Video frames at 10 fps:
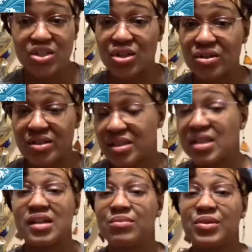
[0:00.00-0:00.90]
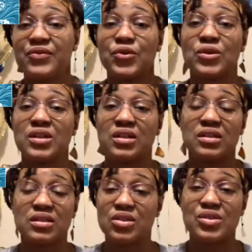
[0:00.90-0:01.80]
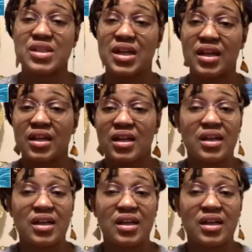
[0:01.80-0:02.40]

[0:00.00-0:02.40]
shirts done before Thursday.